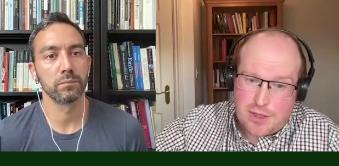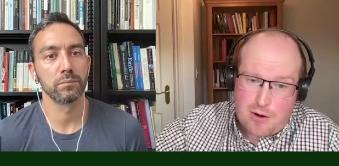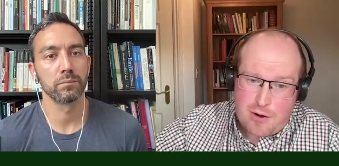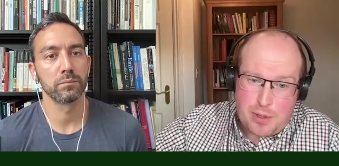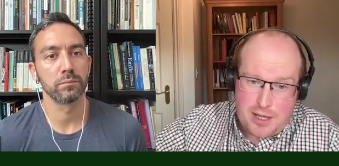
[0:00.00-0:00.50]
Speaker 1: of
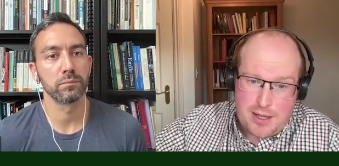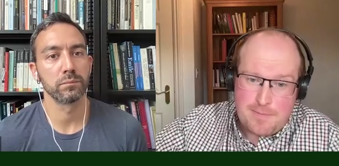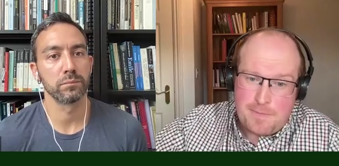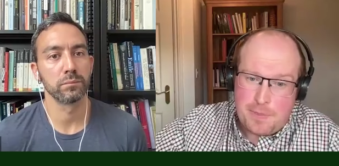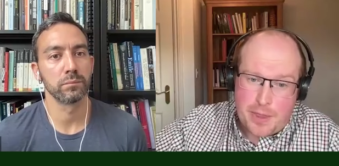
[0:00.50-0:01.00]
therapy,
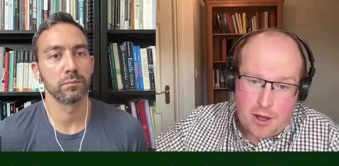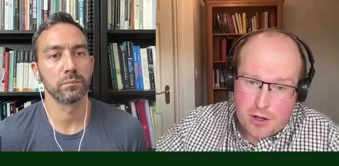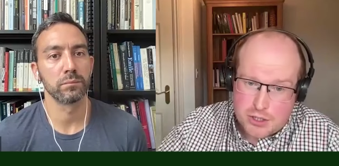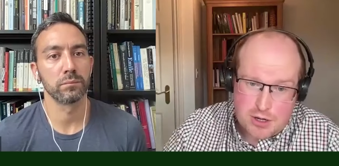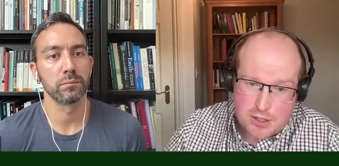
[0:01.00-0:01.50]
they are
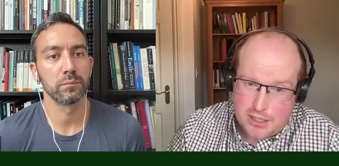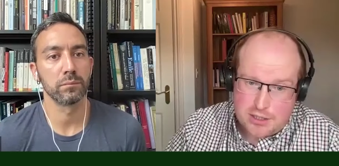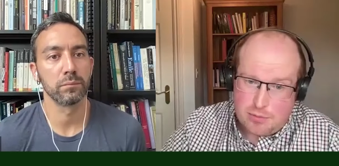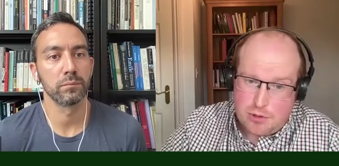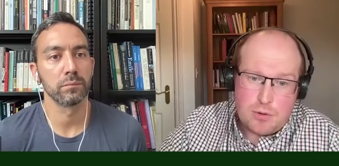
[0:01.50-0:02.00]
starting to
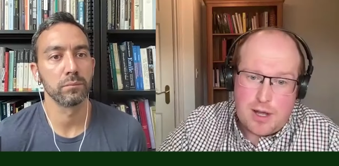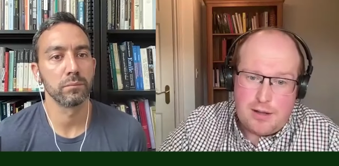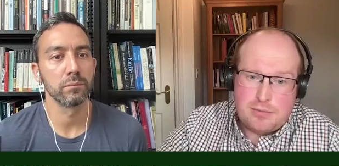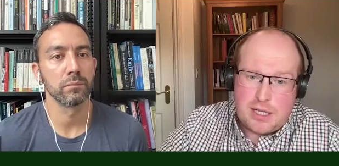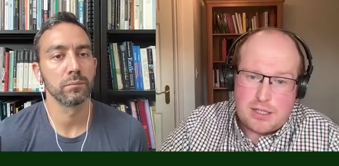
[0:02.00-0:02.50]
move away
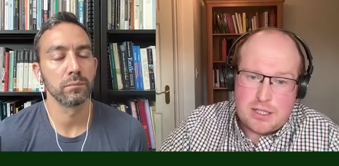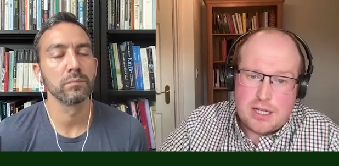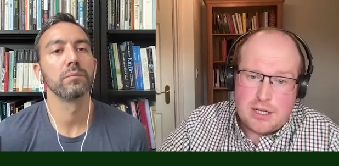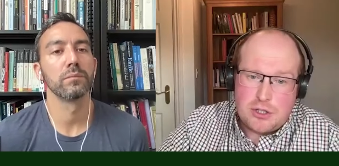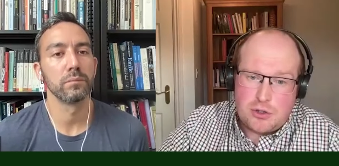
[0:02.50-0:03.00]
from that
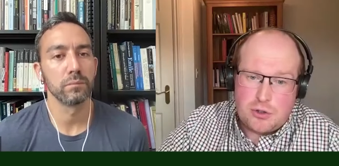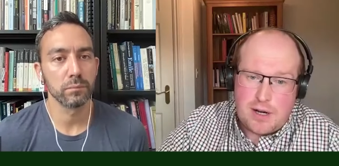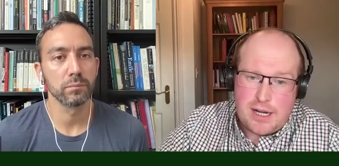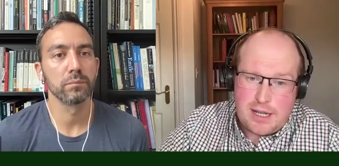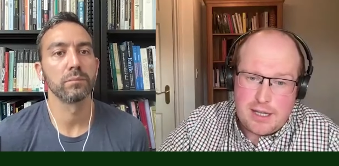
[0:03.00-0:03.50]
distinction
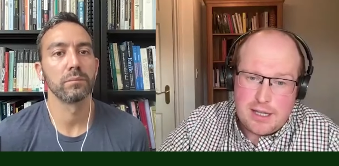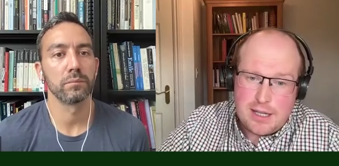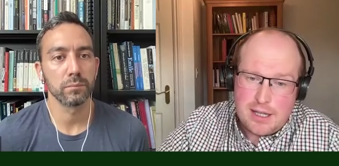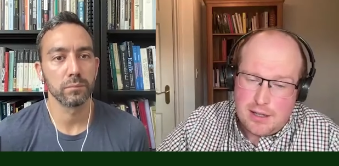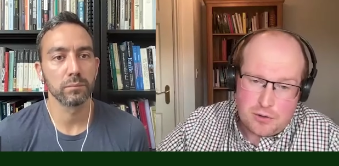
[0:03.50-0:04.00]
already.
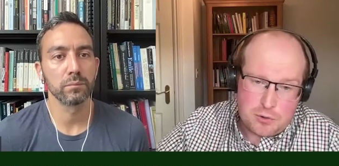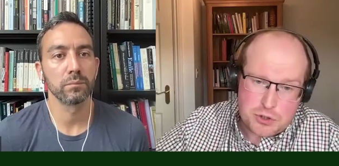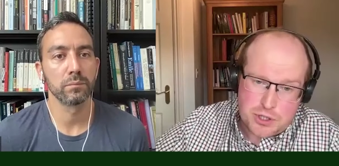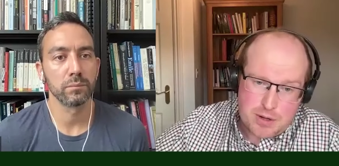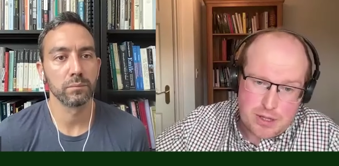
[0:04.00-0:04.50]
And
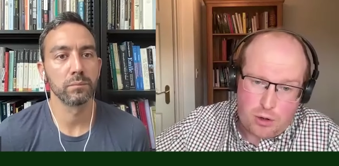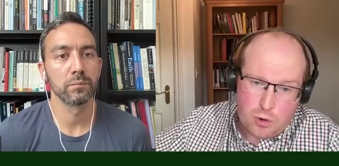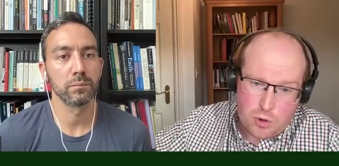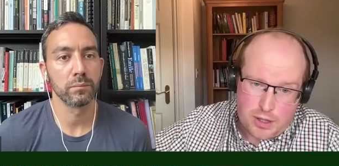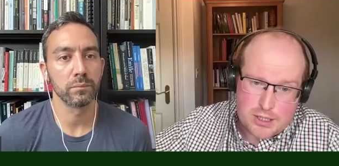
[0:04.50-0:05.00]
also in the
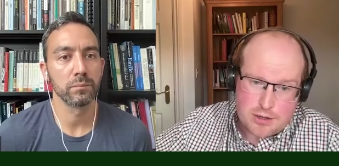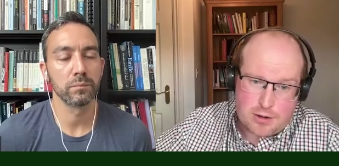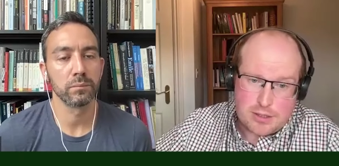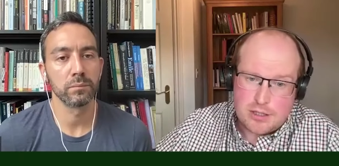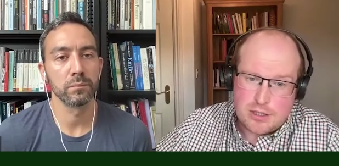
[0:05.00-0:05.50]
law, they're
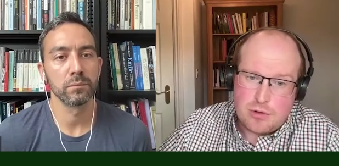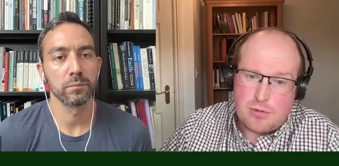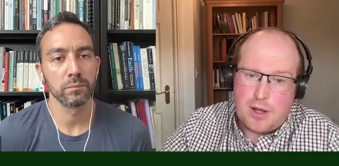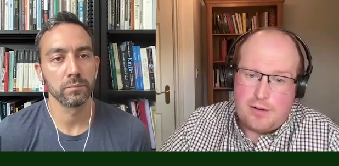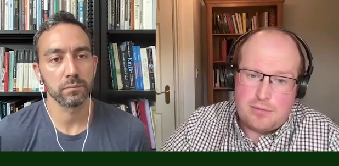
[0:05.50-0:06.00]
starting to move
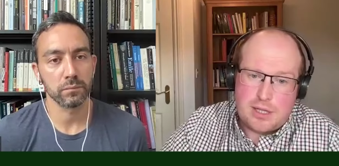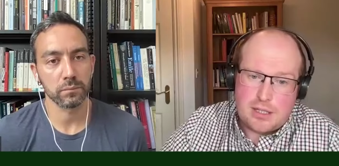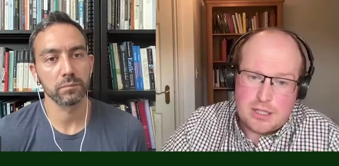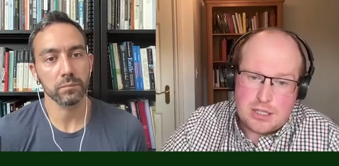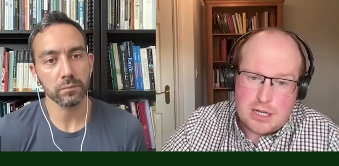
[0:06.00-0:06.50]
away from
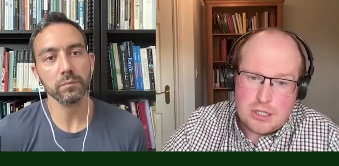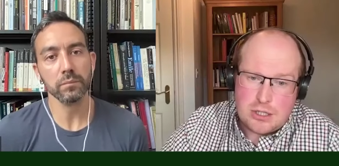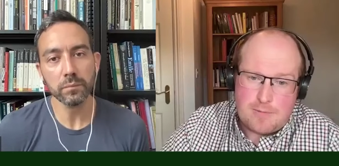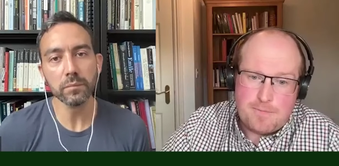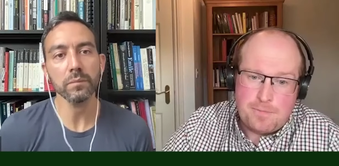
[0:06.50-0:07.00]
that
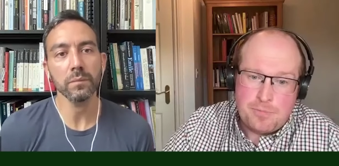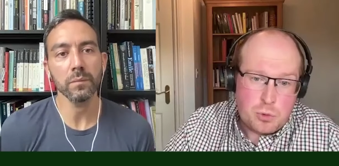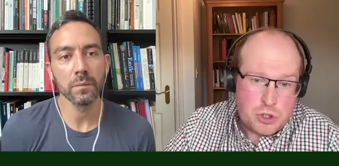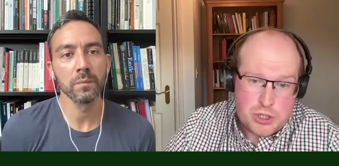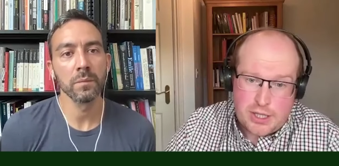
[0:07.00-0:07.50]
distinction,
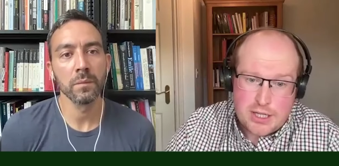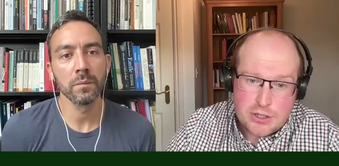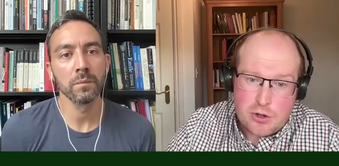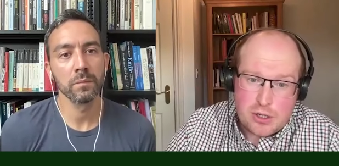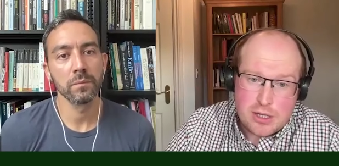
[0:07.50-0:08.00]
which I think is
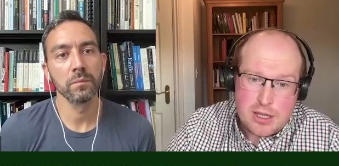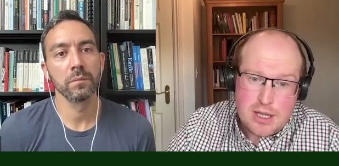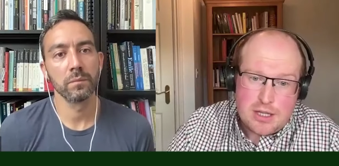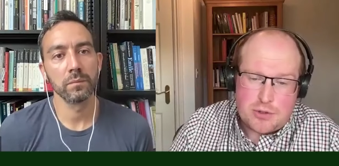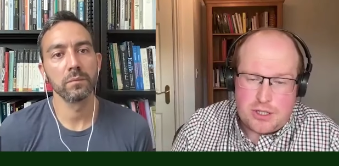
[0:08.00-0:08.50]
good.
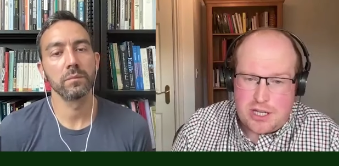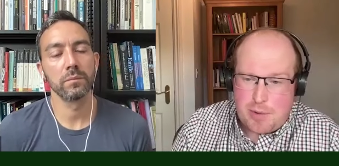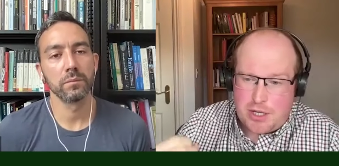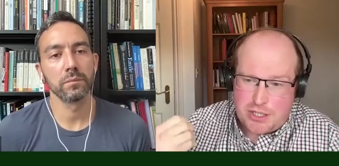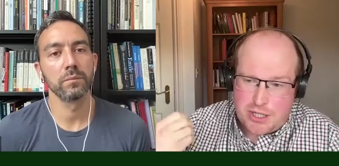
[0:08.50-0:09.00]
So I see
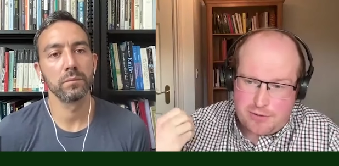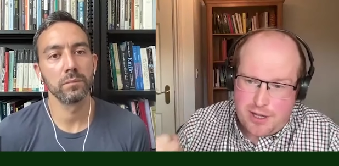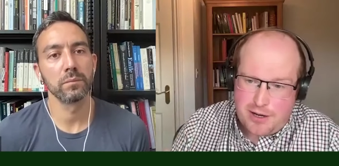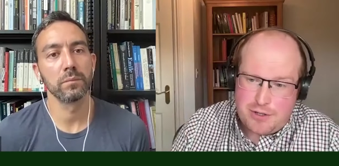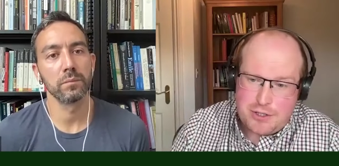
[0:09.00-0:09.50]
myself
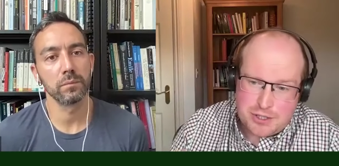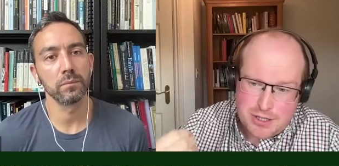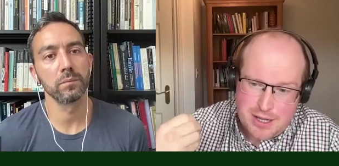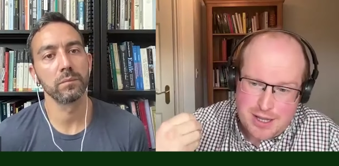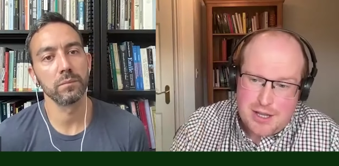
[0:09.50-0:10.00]
here as
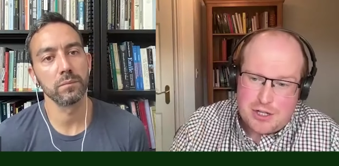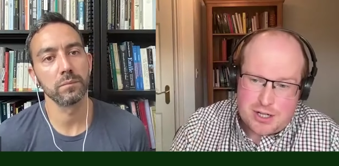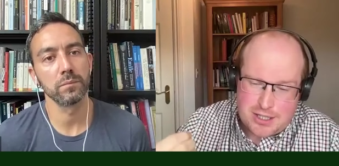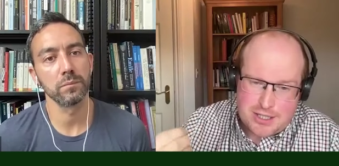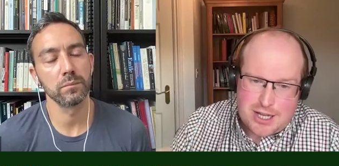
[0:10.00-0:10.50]
trying
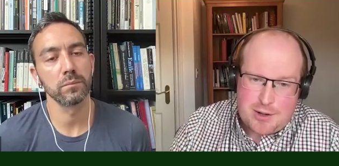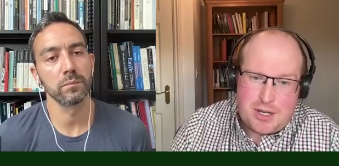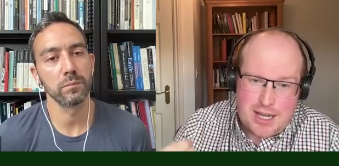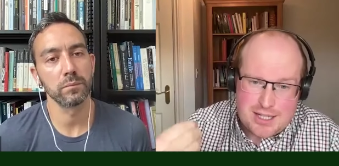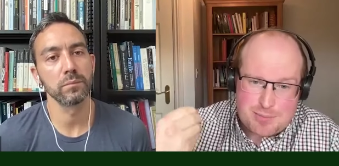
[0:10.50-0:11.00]
to say, well,
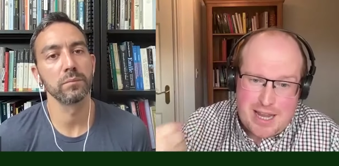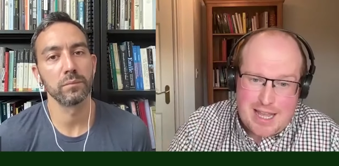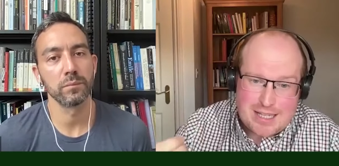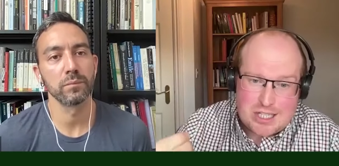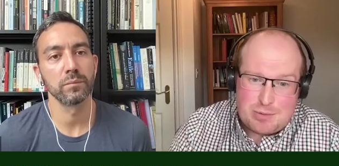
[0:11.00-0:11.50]
let's make
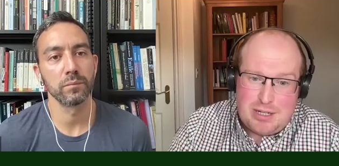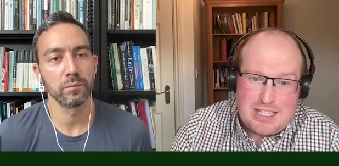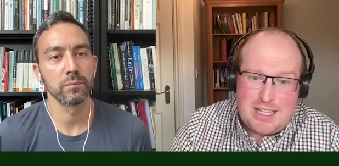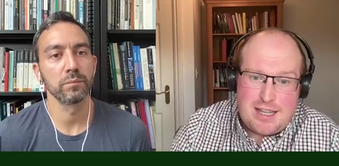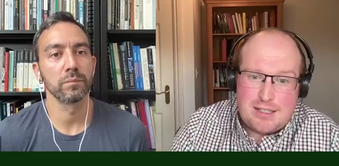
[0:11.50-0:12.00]

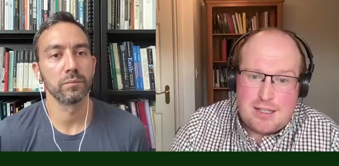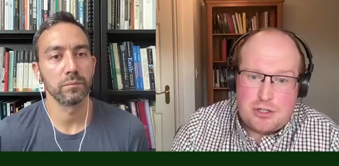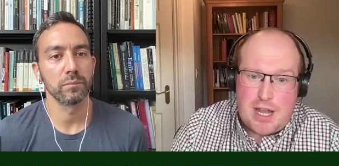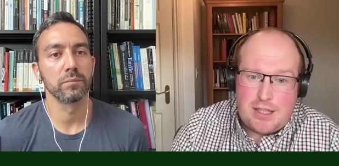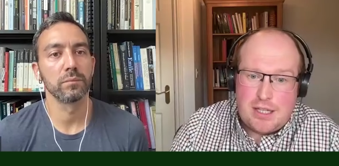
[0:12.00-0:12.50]
explicit a
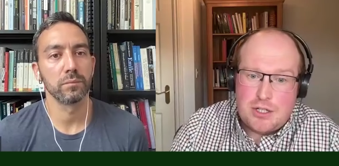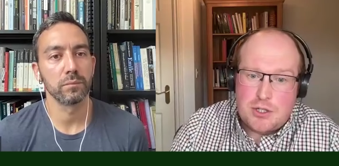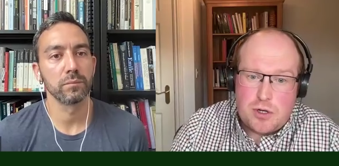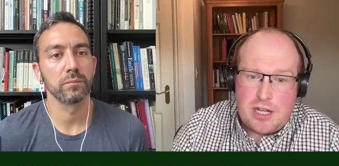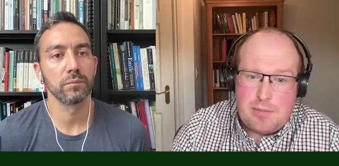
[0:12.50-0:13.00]
trend that has
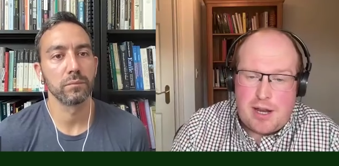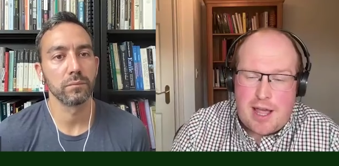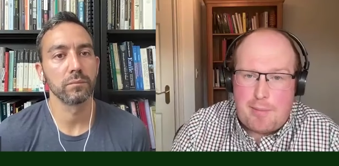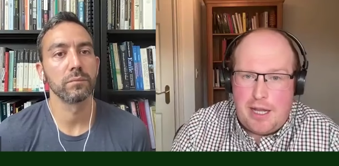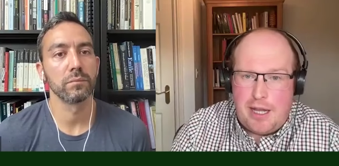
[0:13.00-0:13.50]
already been
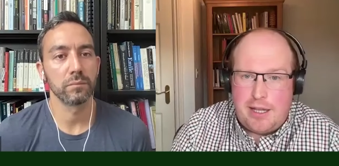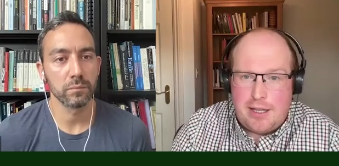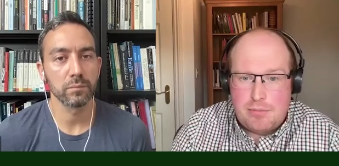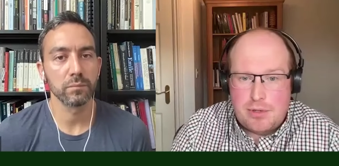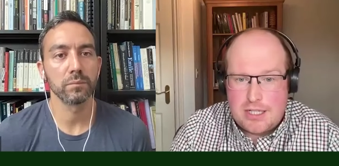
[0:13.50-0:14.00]
happening
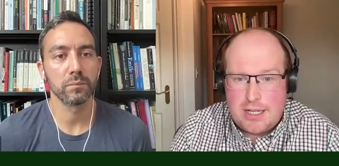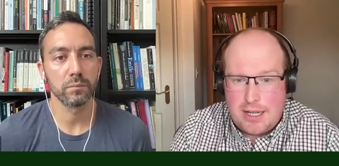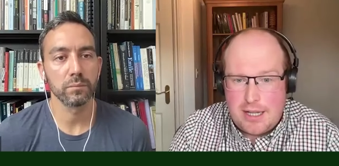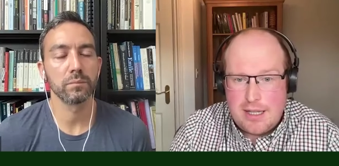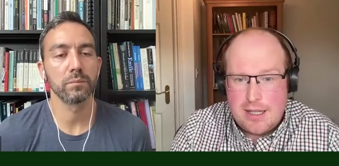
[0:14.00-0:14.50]

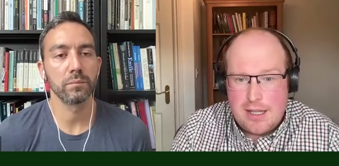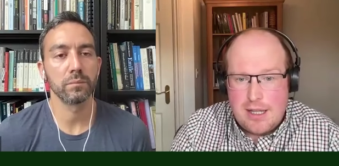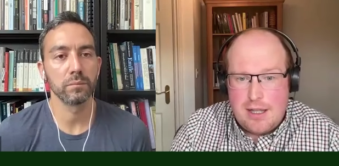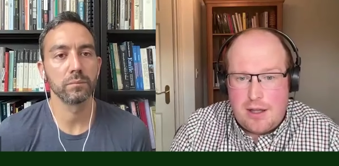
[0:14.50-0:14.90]
implicitly mm-hmm.